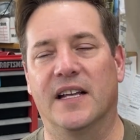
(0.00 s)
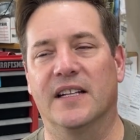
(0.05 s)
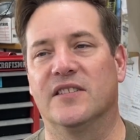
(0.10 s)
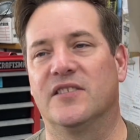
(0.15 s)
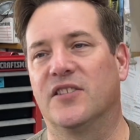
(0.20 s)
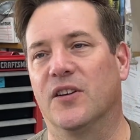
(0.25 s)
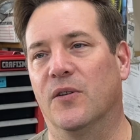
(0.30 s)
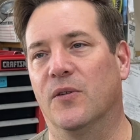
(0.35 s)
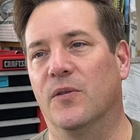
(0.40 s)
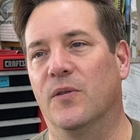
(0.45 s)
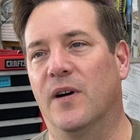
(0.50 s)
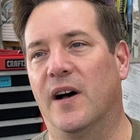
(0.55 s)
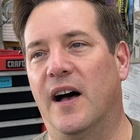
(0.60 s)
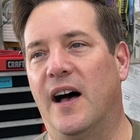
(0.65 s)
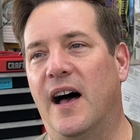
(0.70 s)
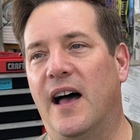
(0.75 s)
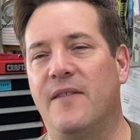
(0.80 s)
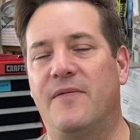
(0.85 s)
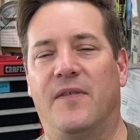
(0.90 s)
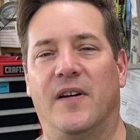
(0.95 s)
And so
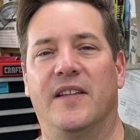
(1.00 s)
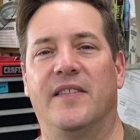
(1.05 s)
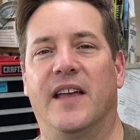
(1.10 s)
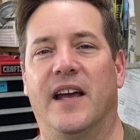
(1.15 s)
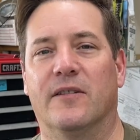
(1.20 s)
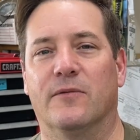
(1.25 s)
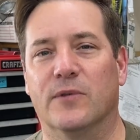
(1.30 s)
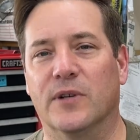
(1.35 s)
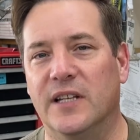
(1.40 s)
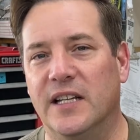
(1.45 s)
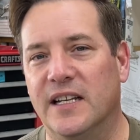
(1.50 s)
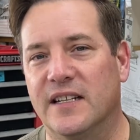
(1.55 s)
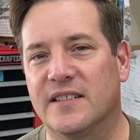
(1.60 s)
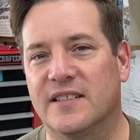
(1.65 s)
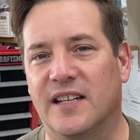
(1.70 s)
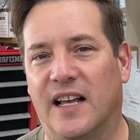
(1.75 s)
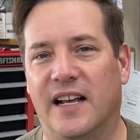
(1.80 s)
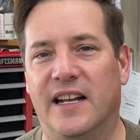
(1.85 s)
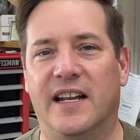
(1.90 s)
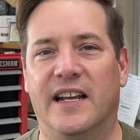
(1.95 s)
I find that really
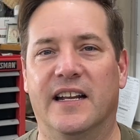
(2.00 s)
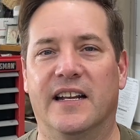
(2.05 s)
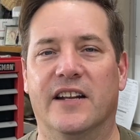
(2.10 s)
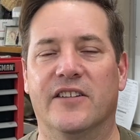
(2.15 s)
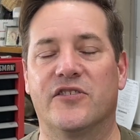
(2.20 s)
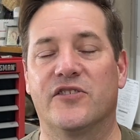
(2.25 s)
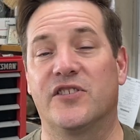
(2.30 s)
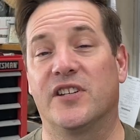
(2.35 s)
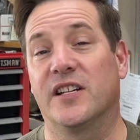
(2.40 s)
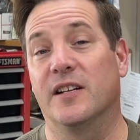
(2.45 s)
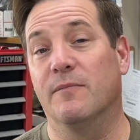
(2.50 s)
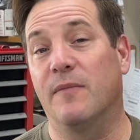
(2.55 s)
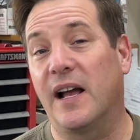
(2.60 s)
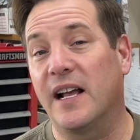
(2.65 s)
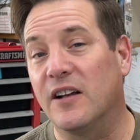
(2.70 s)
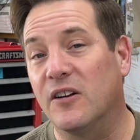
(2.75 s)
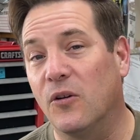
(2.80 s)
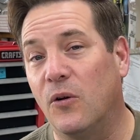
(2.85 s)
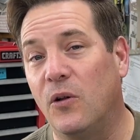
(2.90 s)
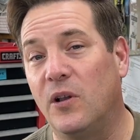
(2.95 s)
exciting and interesting. And my
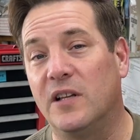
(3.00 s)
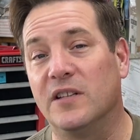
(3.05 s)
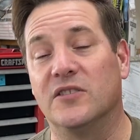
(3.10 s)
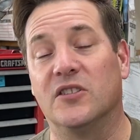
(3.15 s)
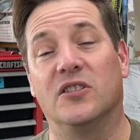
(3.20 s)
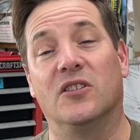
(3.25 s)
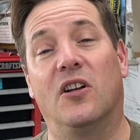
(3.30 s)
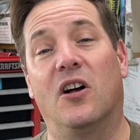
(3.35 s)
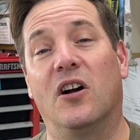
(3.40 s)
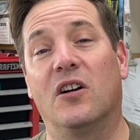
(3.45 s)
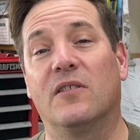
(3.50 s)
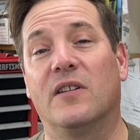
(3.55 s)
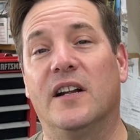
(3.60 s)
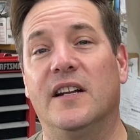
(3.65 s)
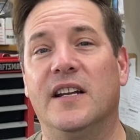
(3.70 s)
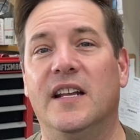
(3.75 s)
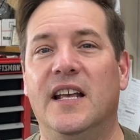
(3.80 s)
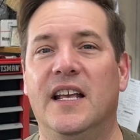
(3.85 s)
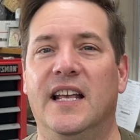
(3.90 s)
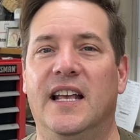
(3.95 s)
goal in the long
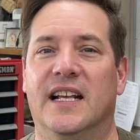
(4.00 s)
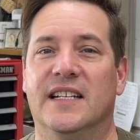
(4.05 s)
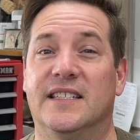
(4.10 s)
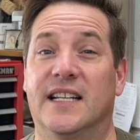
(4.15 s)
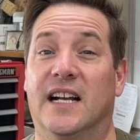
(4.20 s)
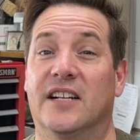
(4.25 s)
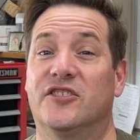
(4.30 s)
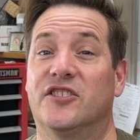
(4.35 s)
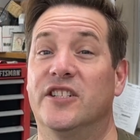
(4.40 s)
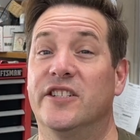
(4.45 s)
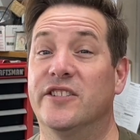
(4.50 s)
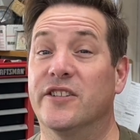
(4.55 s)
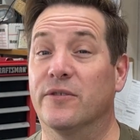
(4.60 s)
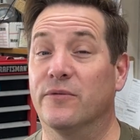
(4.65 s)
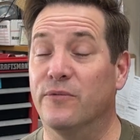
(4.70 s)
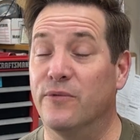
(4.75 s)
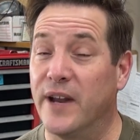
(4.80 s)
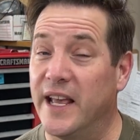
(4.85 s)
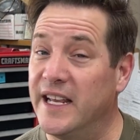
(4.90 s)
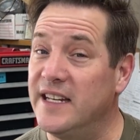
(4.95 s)
run is actually to
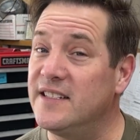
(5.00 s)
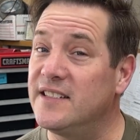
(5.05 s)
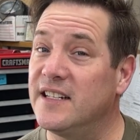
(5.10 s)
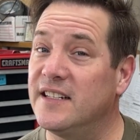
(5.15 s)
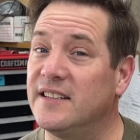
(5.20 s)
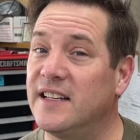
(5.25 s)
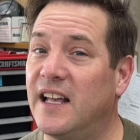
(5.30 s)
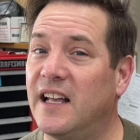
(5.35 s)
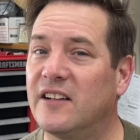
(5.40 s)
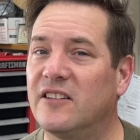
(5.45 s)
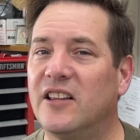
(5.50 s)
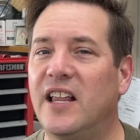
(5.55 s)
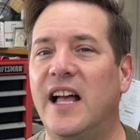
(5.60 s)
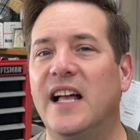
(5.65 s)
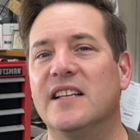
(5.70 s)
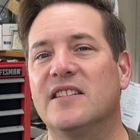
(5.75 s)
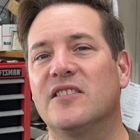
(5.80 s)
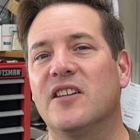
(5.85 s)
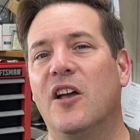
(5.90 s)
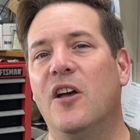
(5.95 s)
race in that
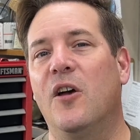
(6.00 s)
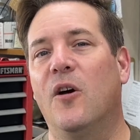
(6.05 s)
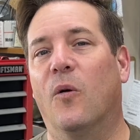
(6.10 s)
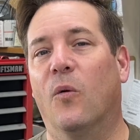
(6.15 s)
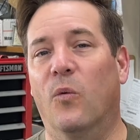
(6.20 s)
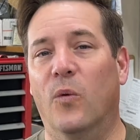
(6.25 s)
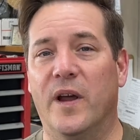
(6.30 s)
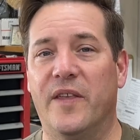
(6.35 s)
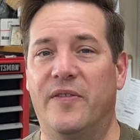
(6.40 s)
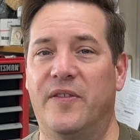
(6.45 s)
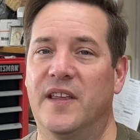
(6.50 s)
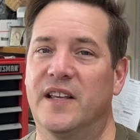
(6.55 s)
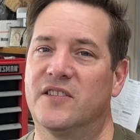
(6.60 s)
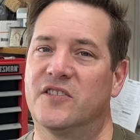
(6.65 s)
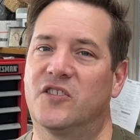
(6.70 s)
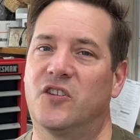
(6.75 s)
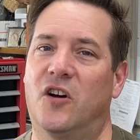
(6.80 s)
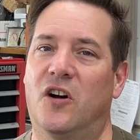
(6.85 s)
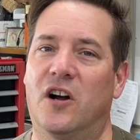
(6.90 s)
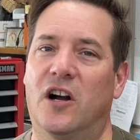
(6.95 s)
class with
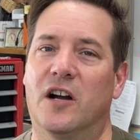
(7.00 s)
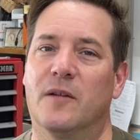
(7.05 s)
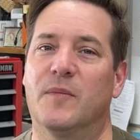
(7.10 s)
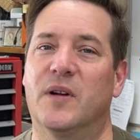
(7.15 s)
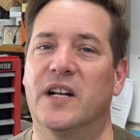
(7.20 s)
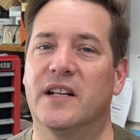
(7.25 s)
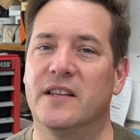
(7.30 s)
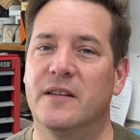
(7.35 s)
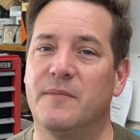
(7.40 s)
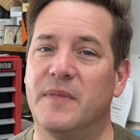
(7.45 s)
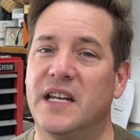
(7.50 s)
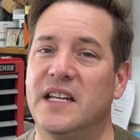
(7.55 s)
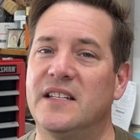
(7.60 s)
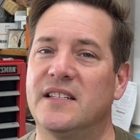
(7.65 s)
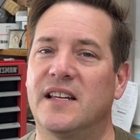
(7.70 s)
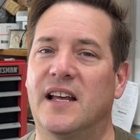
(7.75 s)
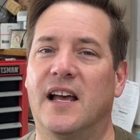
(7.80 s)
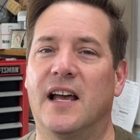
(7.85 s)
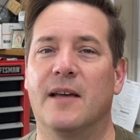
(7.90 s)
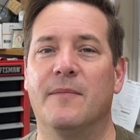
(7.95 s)
this car. But in the
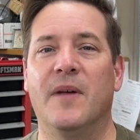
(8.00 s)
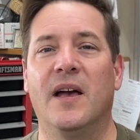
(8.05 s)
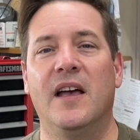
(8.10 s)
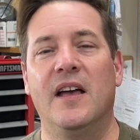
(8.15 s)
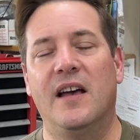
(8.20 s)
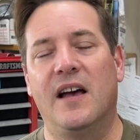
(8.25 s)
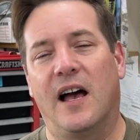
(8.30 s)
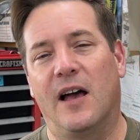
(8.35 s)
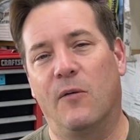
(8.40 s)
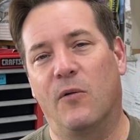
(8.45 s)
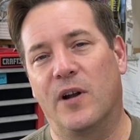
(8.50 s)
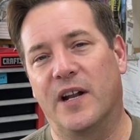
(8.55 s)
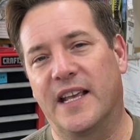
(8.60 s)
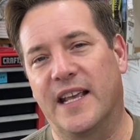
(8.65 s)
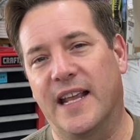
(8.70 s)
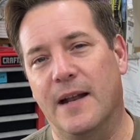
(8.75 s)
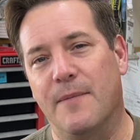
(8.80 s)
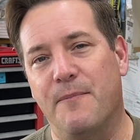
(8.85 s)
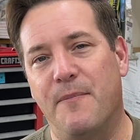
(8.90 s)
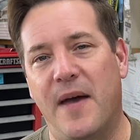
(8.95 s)
meantime, I want to
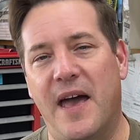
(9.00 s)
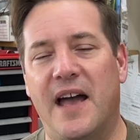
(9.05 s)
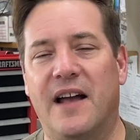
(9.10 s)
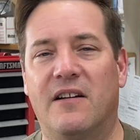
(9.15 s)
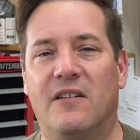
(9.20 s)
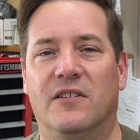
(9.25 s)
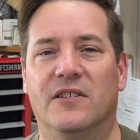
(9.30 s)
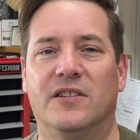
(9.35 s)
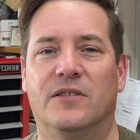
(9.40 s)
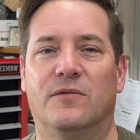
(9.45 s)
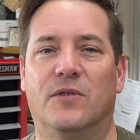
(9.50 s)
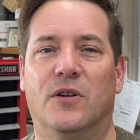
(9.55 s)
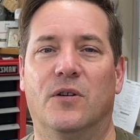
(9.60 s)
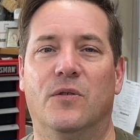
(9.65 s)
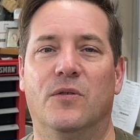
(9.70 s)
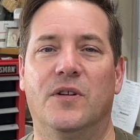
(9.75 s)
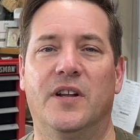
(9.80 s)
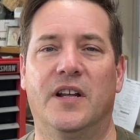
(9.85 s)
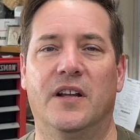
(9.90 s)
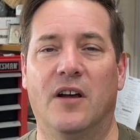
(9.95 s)
get it back on the
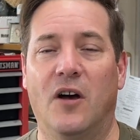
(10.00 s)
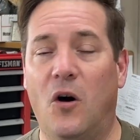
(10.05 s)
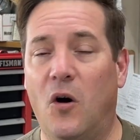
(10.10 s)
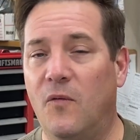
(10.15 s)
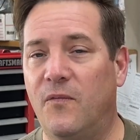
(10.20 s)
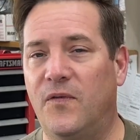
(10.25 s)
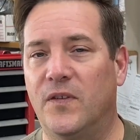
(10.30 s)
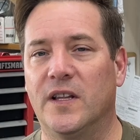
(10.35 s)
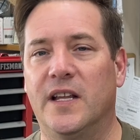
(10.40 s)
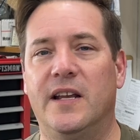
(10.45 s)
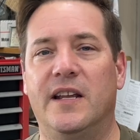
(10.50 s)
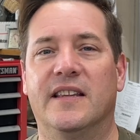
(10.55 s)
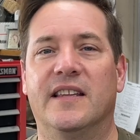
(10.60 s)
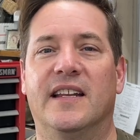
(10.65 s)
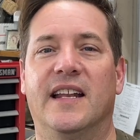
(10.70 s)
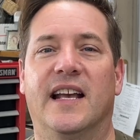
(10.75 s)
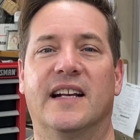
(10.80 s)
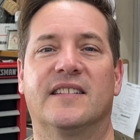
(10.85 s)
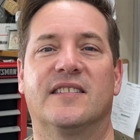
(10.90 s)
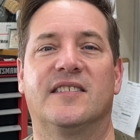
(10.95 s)
road, hopefully in the
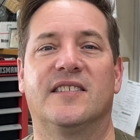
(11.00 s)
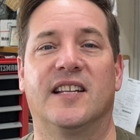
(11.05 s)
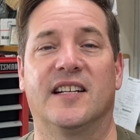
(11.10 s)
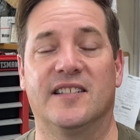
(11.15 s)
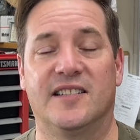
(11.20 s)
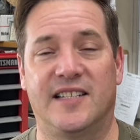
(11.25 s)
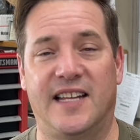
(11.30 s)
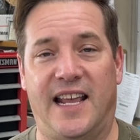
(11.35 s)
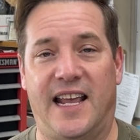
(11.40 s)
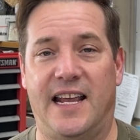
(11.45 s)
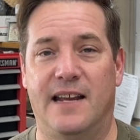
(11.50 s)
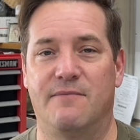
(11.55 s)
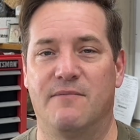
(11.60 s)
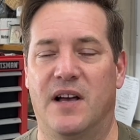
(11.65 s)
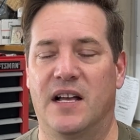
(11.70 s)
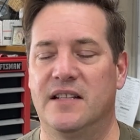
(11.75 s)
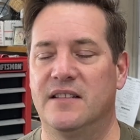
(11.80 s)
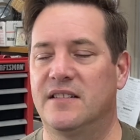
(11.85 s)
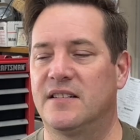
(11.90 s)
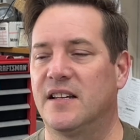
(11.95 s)
next 6 to 8
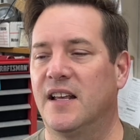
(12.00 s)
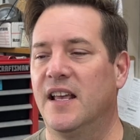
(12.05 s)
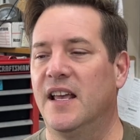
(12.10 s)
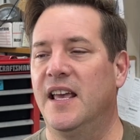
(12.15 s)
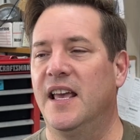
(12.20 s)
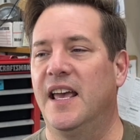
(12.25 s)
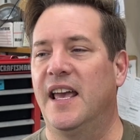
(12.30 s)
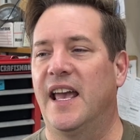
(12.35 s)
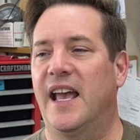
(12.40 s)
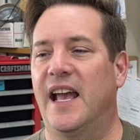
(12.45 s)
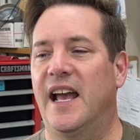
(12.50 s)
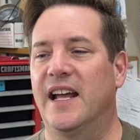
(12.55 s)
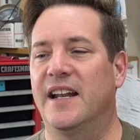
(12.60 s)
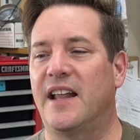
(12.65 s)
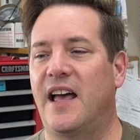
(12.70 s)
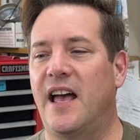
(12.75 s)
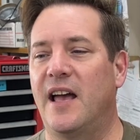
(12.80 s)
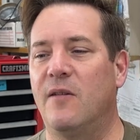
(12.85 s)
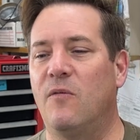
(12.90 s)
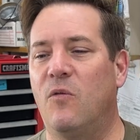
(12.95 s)
months, And
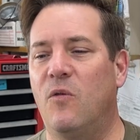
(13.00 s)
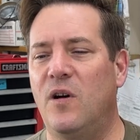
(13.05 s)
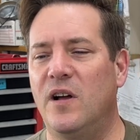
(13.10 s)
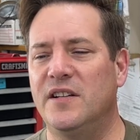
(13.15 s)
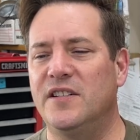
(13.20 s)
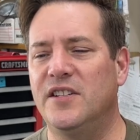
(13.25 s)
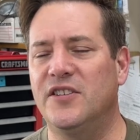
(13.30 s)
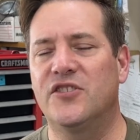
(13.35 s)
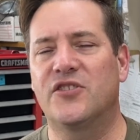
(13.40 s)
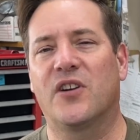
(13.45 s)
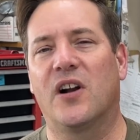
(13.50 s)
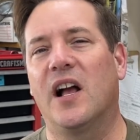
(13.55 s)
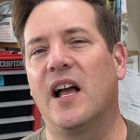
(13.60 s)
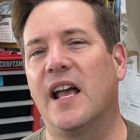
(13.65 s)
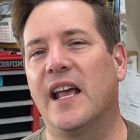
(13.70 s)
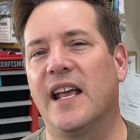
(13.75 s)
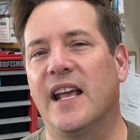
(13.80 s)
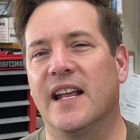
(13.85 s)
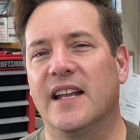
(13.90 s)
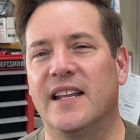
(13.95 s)
I want to
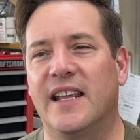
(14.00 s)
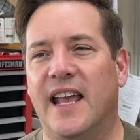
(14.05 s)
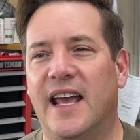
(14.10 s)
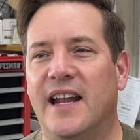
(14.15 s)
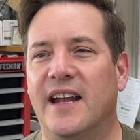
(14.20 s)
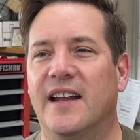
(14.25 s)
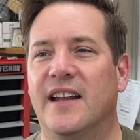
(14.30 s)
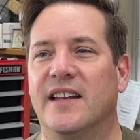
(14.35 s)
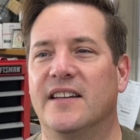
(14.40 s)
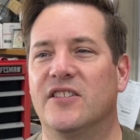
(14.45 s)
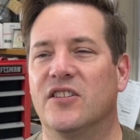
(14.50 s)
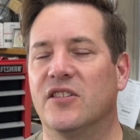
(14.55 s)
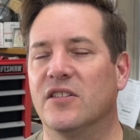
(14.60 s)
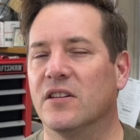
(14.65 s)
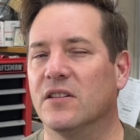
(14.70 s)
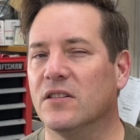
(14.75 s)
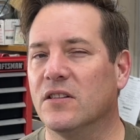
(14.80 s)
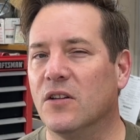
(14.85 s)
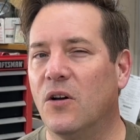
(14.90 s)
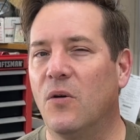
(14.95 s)
try and get it to the
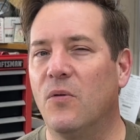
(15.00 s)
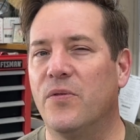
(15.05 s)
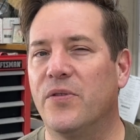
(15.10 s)
low